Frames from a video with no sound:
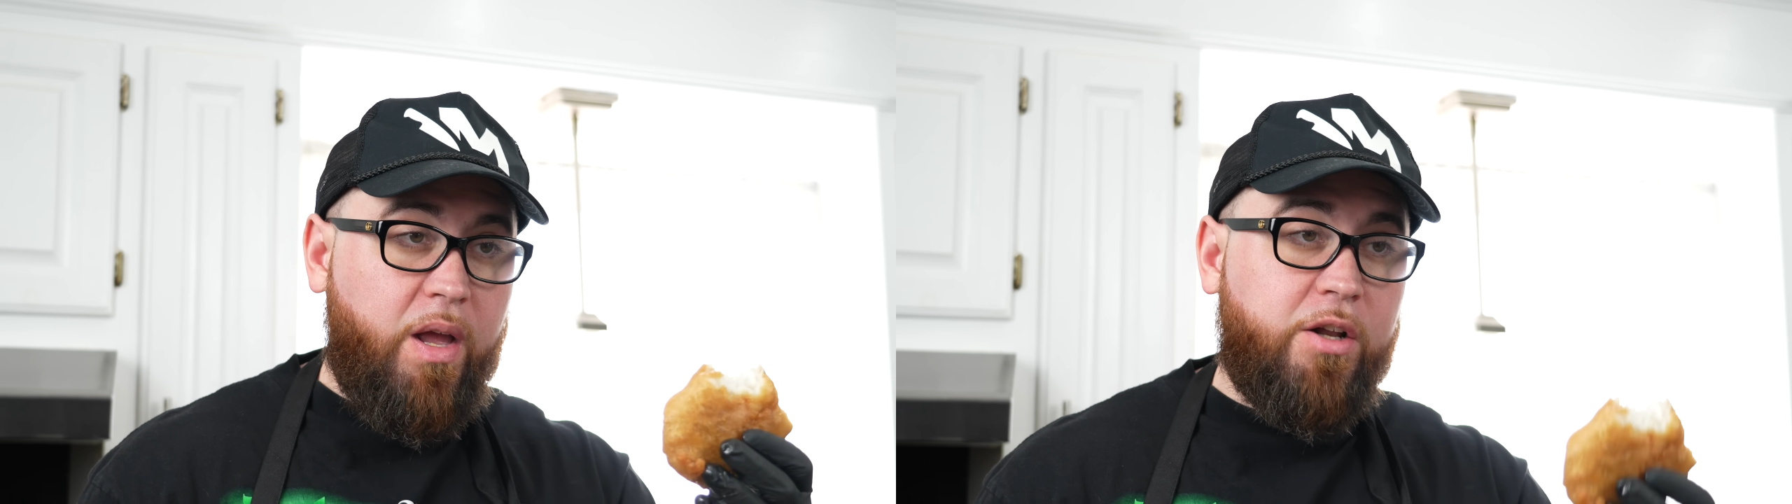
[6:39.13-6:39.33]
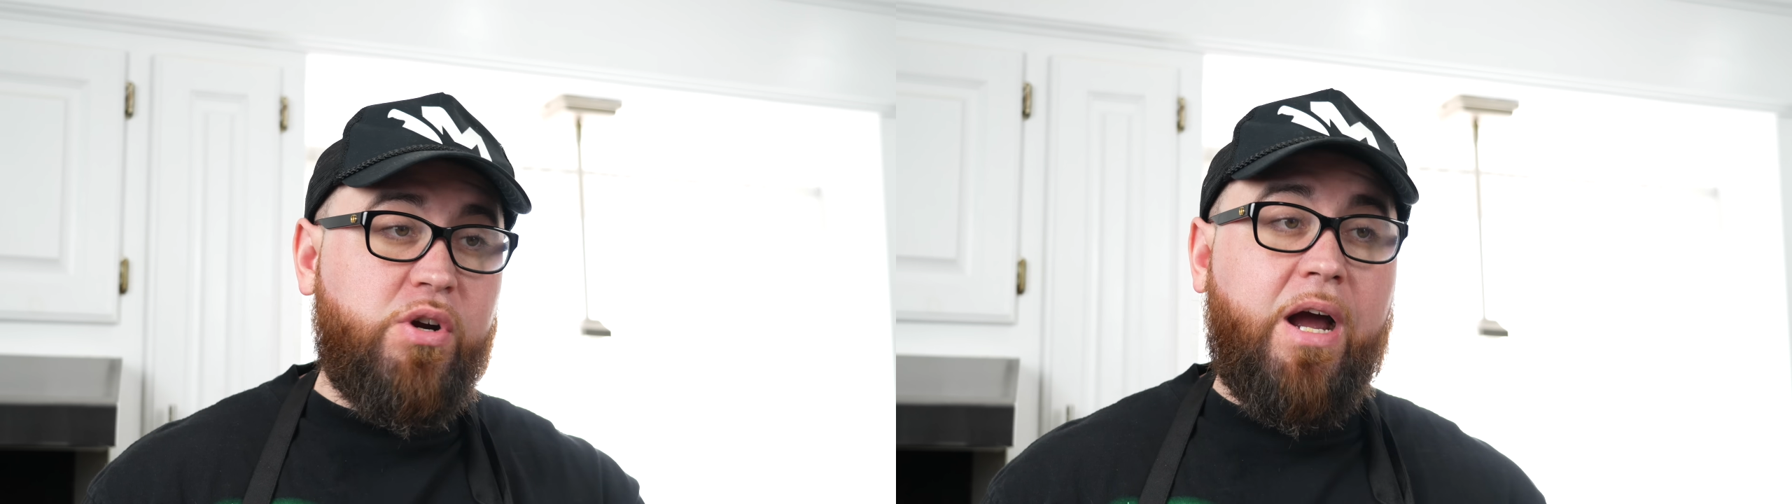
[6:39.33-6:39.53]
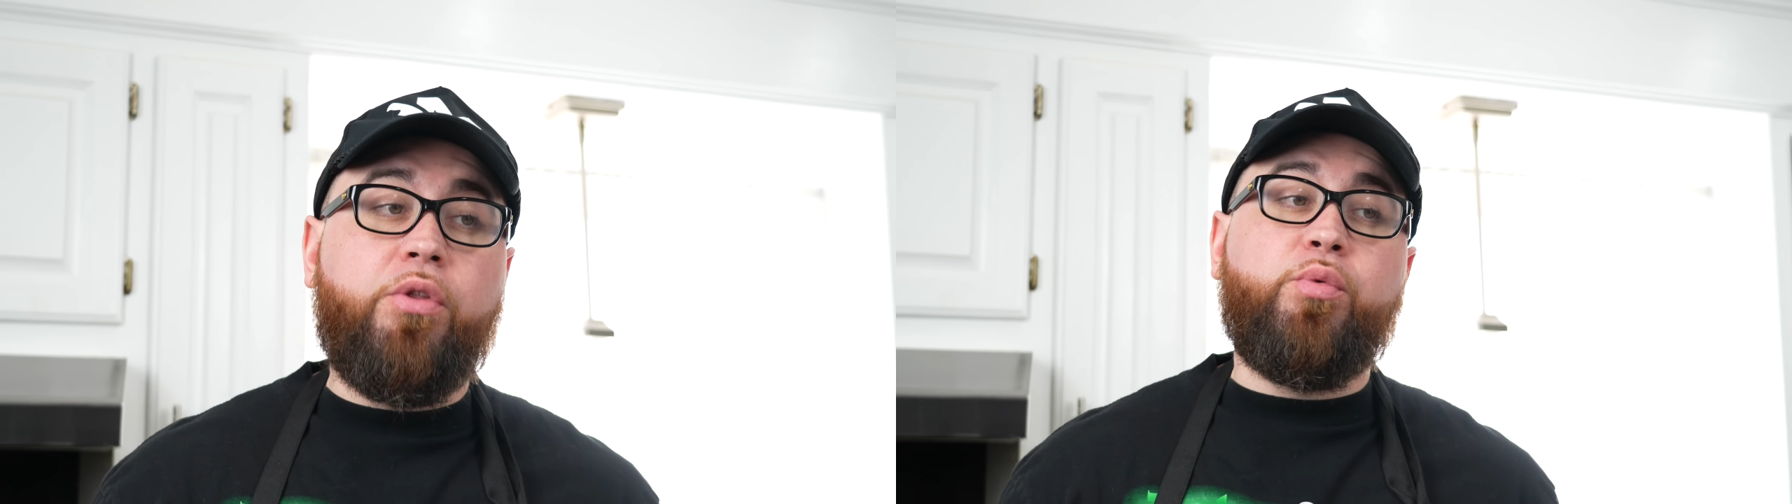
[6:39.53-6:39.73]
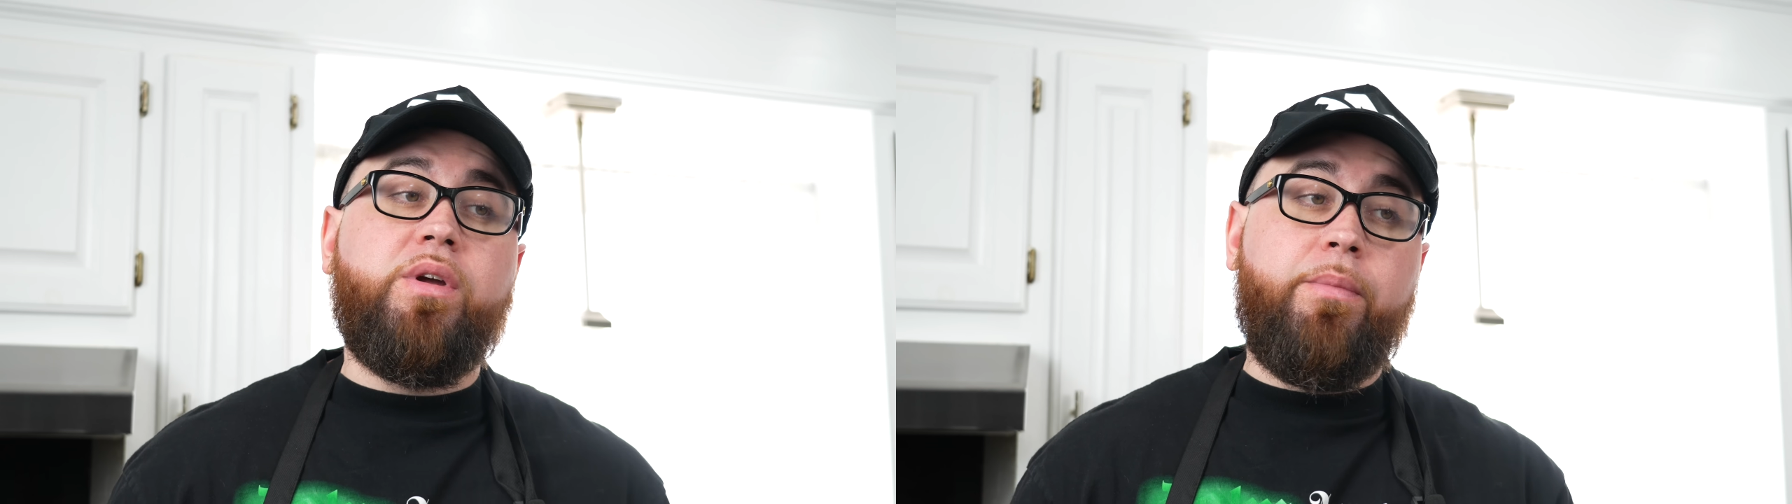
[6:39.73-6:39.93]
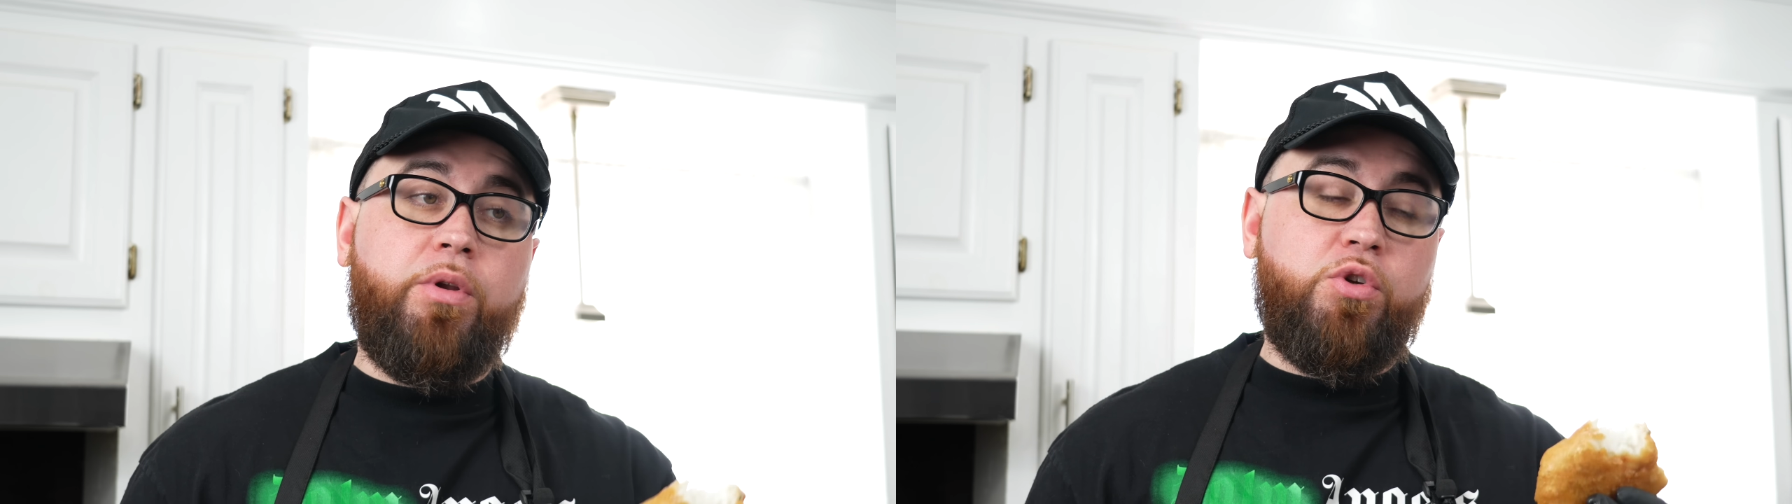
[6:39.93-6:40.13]
Try all 3.
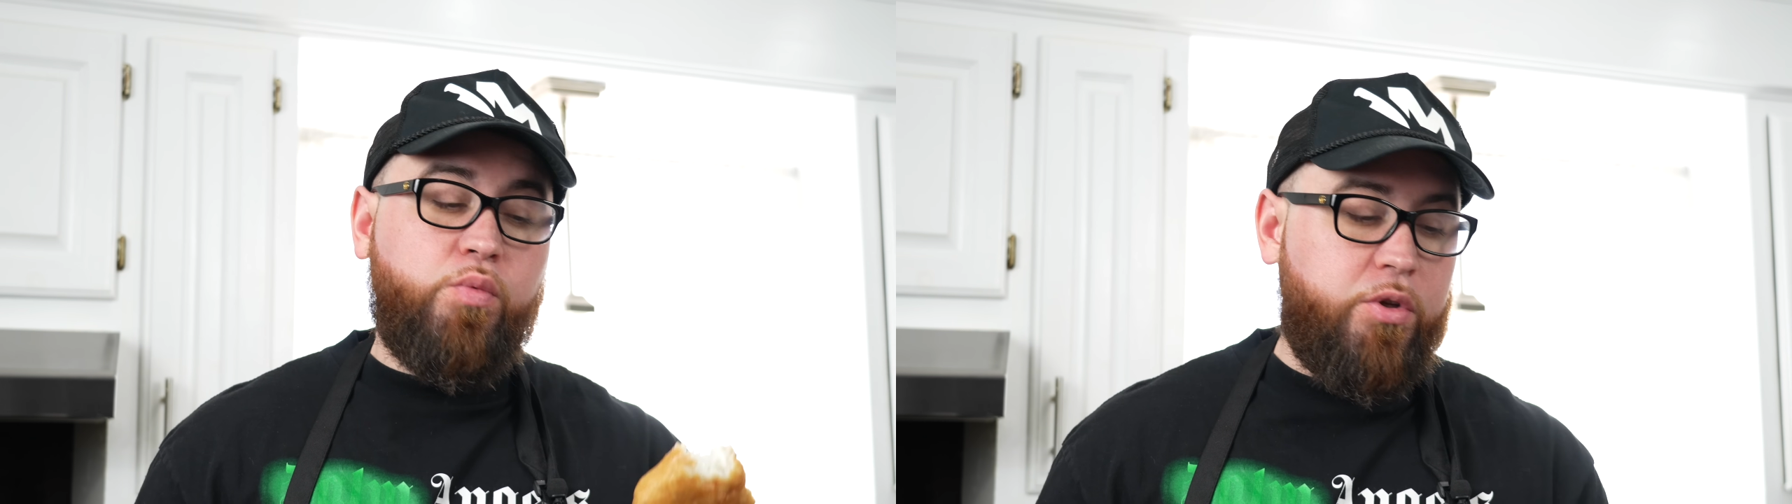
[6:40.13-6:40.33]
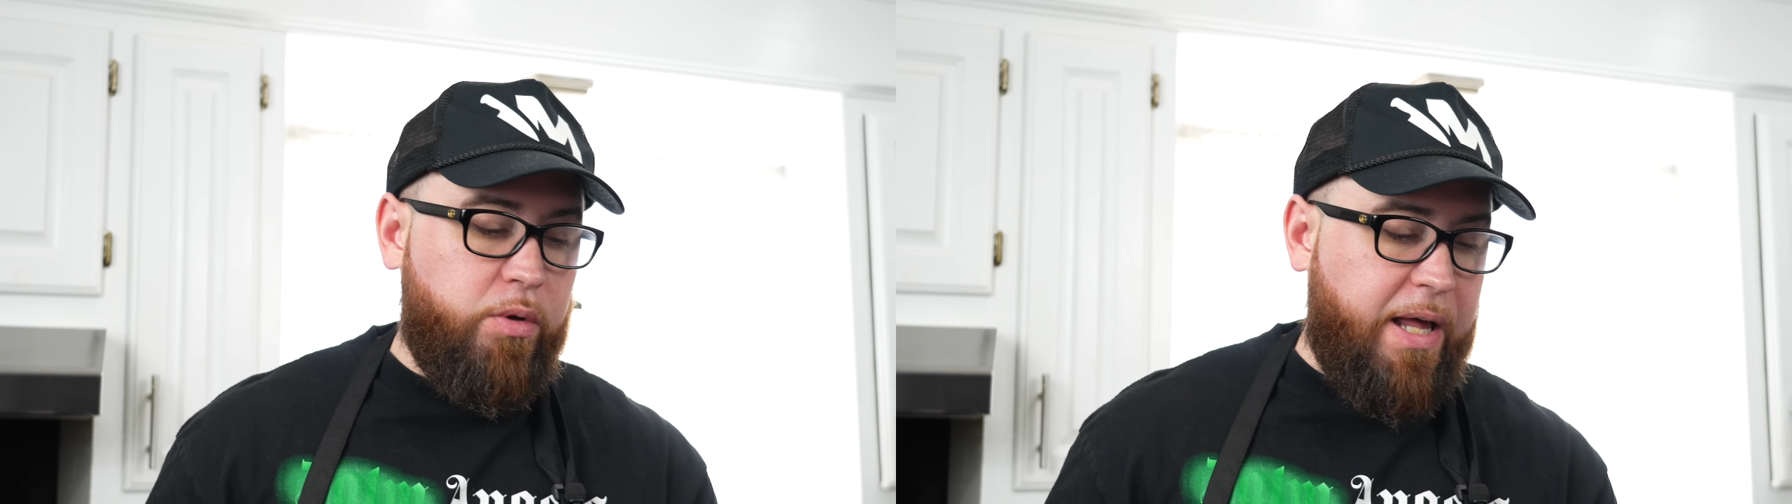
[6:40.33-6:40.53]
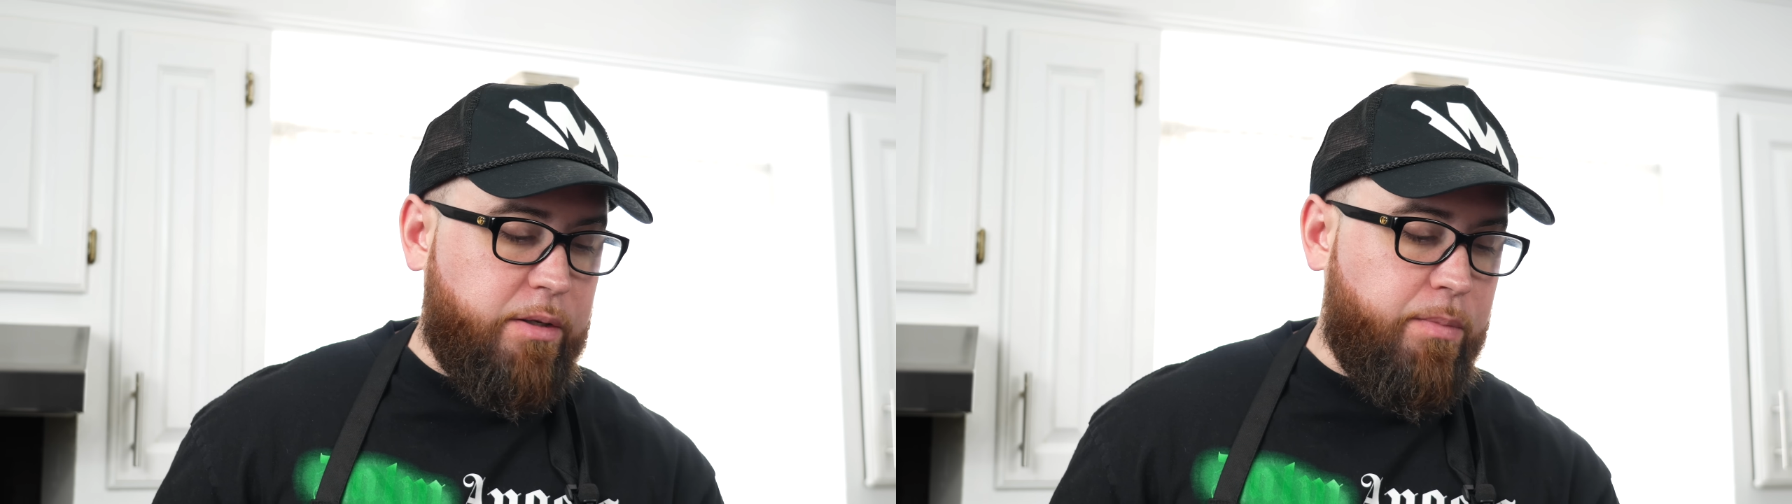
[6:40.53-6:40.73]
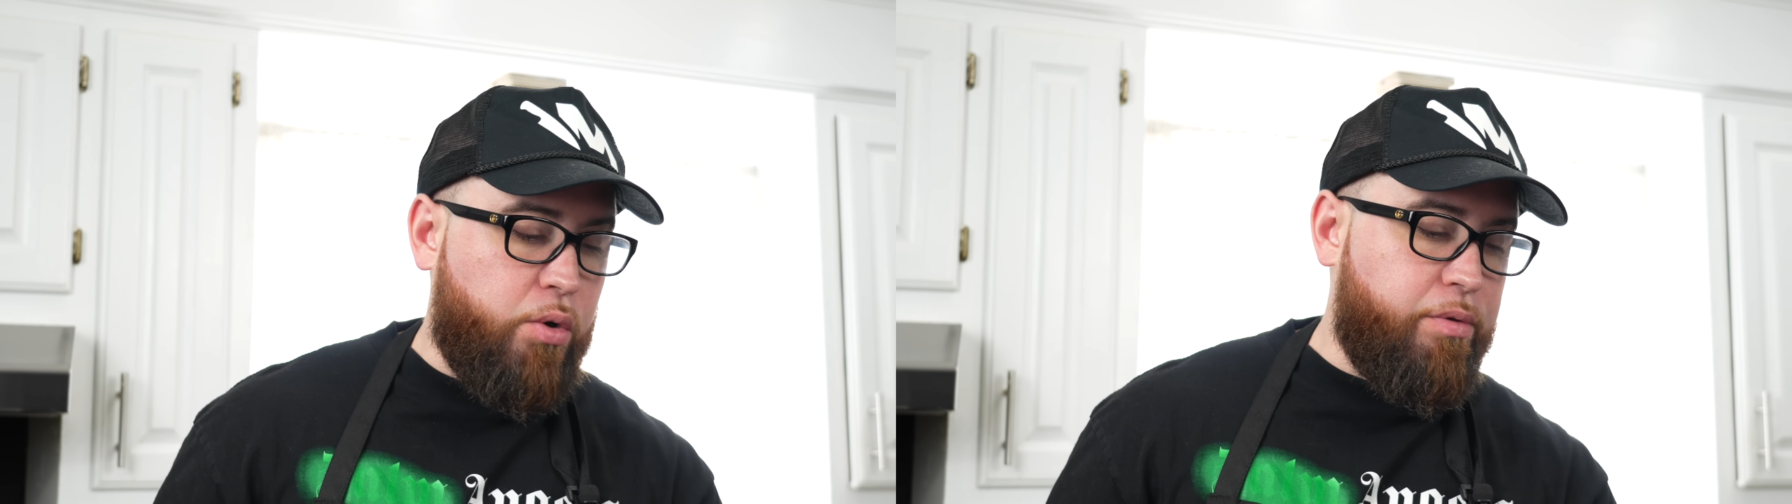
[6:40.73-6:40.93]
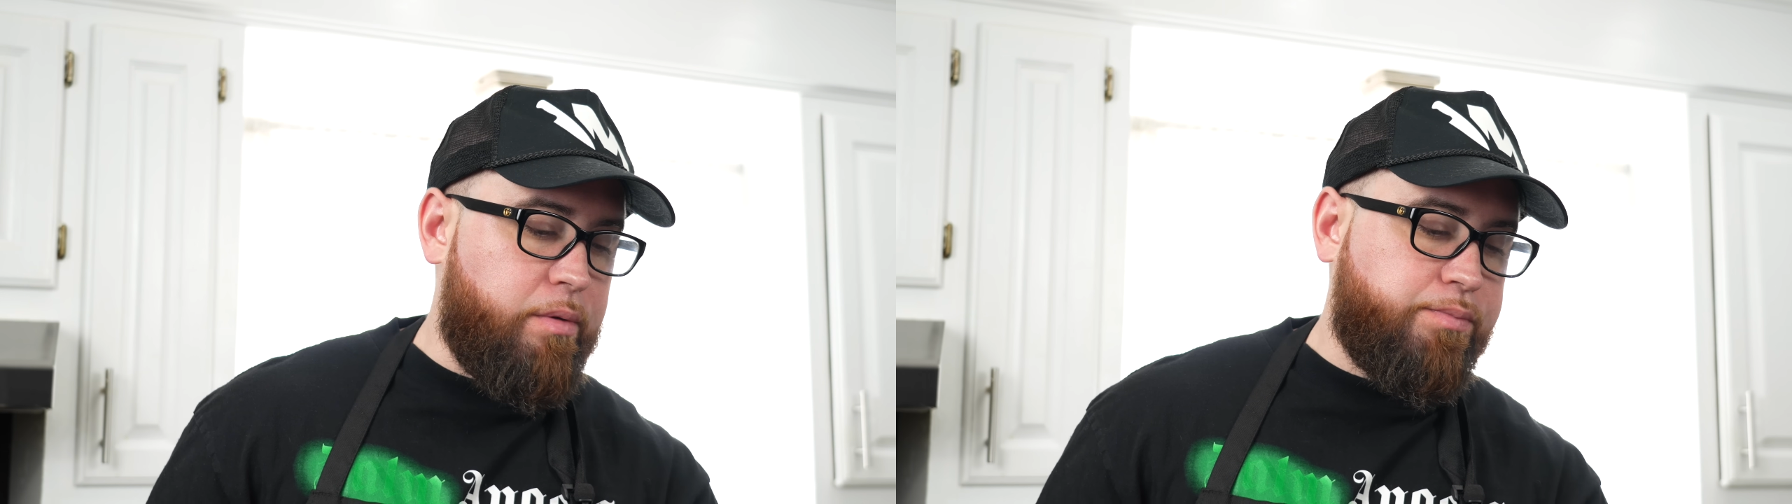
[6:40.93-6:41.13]
Let me know which one you like the
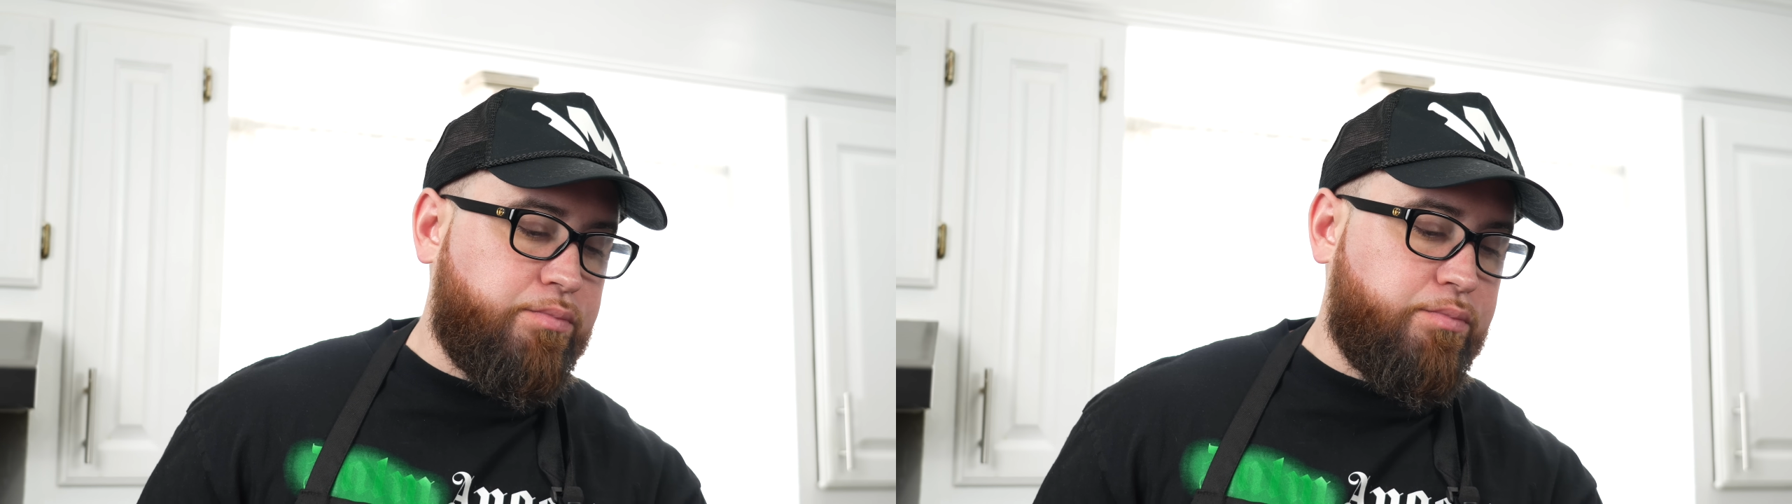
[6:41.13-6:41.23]
most.